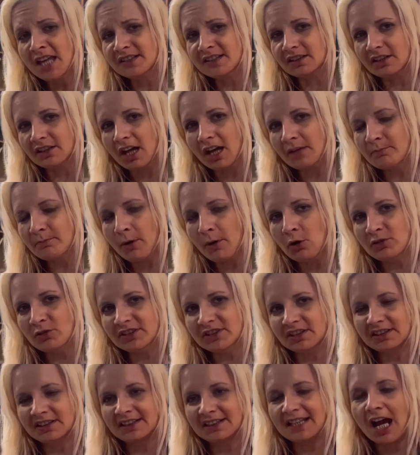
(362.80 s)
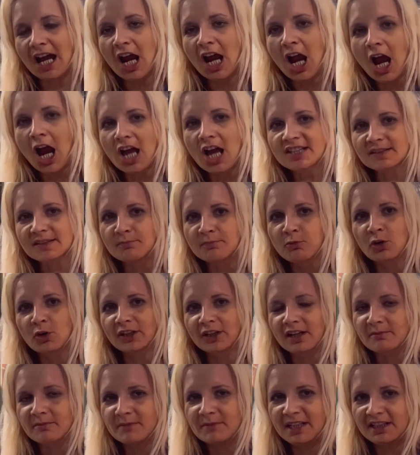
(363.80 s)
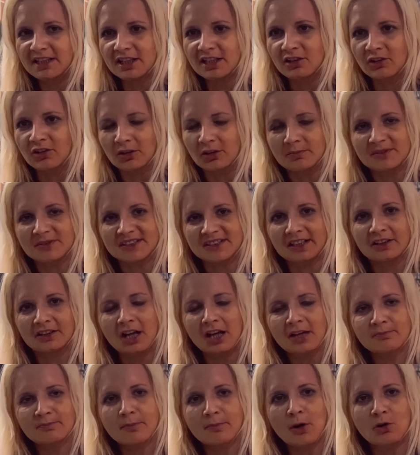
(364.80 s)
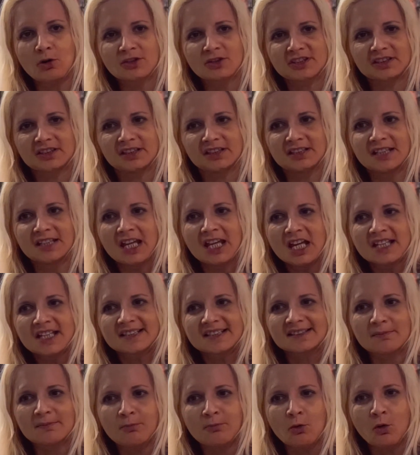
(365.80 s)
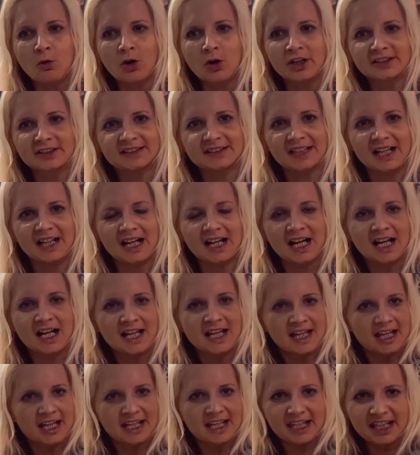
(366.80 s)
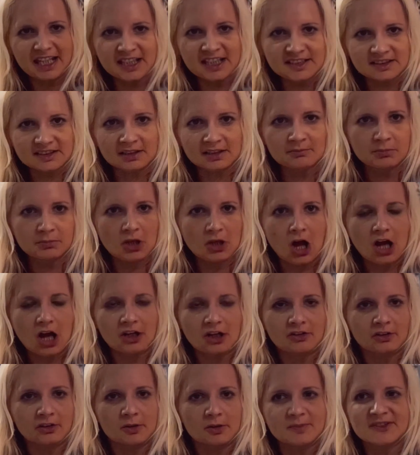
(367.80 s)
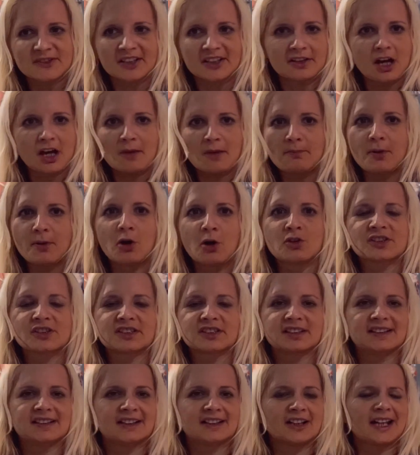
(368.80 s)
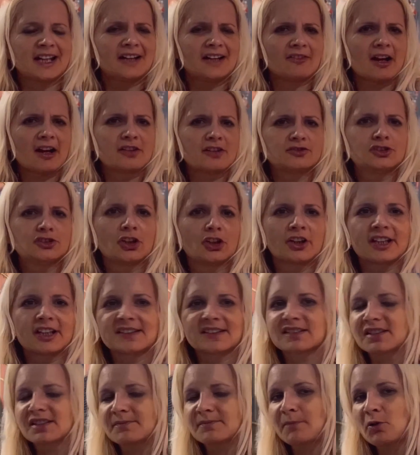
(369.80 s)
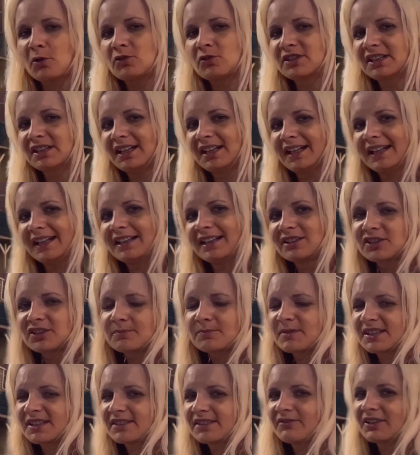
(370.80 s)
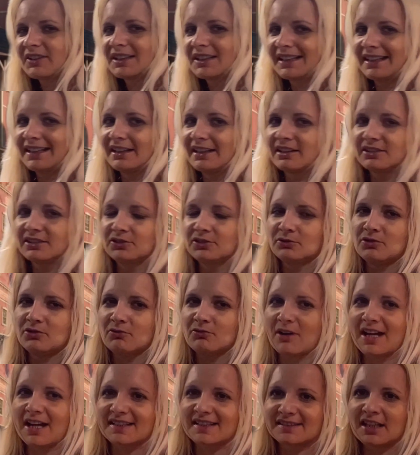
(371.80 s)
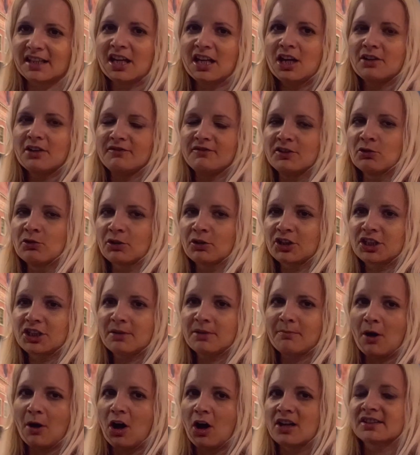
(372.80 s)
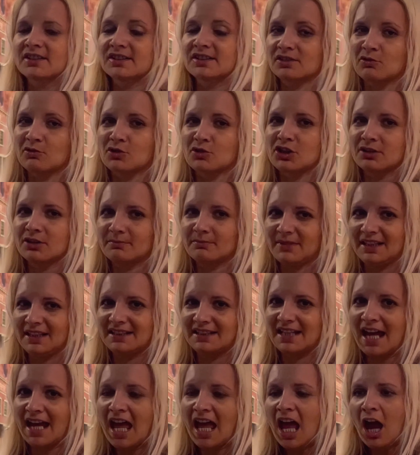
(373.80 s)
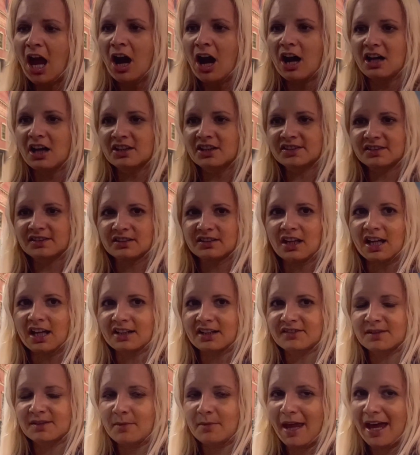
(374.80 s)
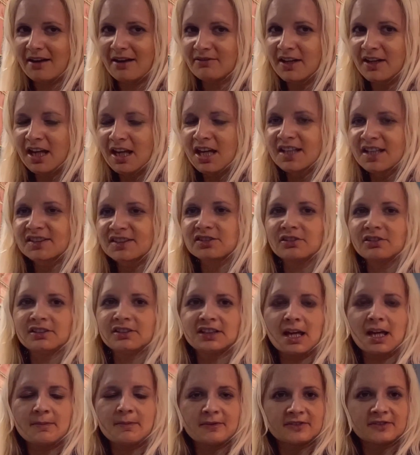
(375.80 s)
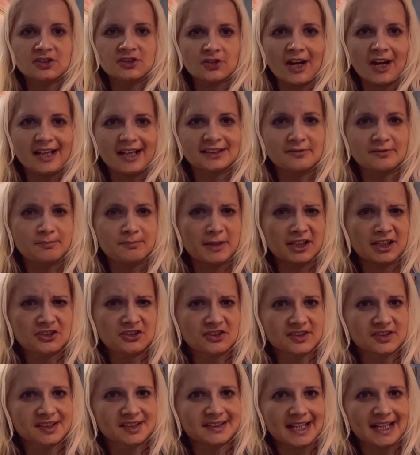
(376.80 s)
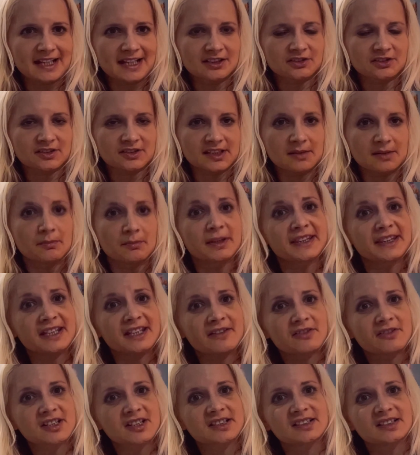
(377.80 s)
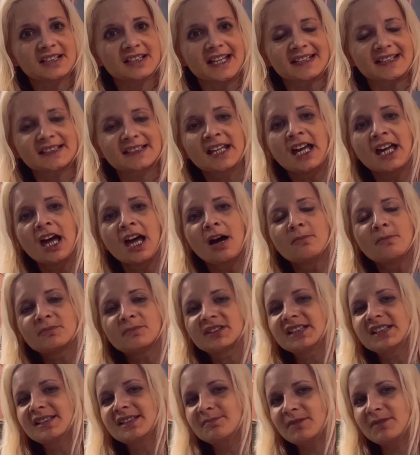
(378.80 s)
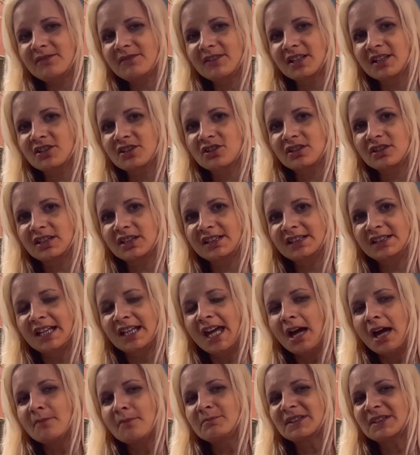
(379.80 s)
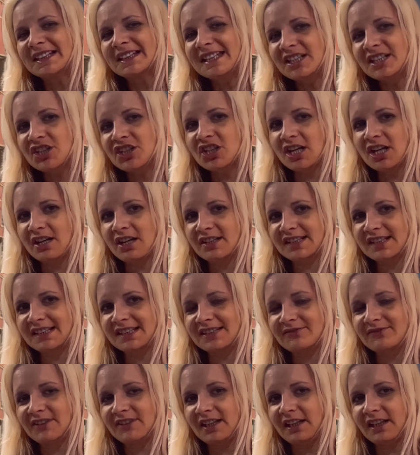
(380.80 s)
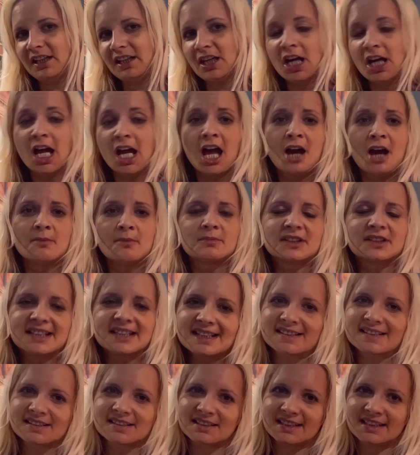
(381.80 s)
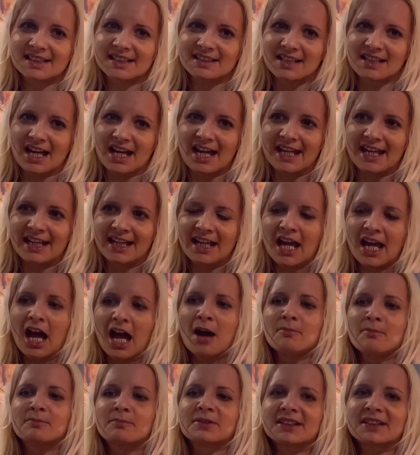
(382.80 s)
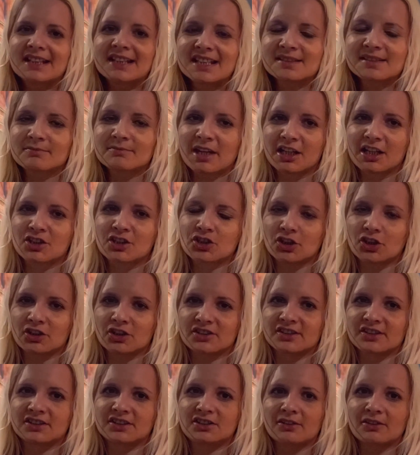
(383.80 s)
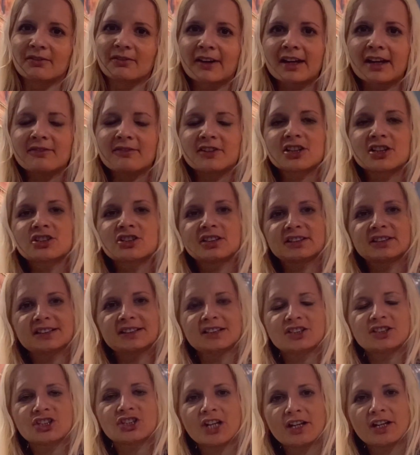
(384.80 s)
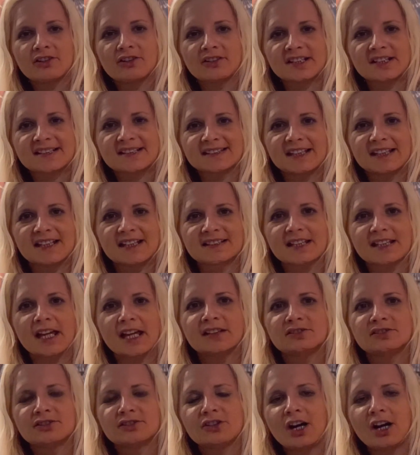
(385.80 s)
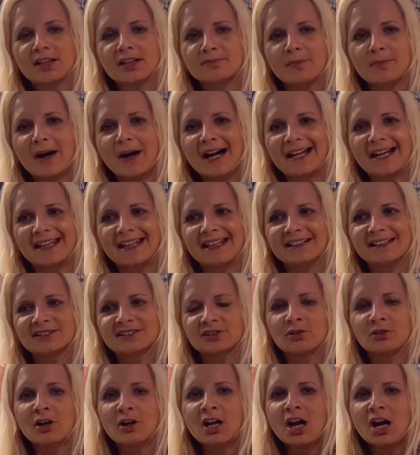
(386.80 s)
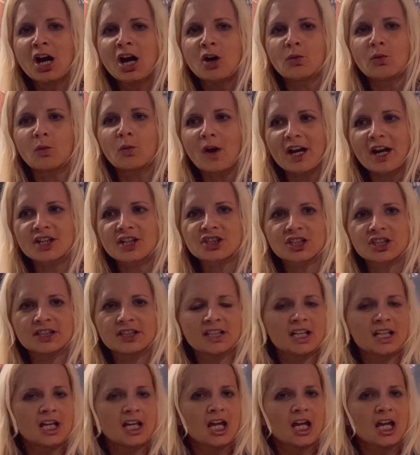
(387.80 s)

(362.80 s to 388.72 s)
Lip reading: not posted in support Armenia groups. They're not posted in support Eastern Bloc groups. They're not posted around Turkey. They're posted in English, specifically geared to US viewership on social media. Also, a lot of them have certain type of attractive pictures attached to them, but nevertheless, please be vigilant. Please share this video. Please click like. Please make sure that you're very vigilant at January 6th and do not buy into Russian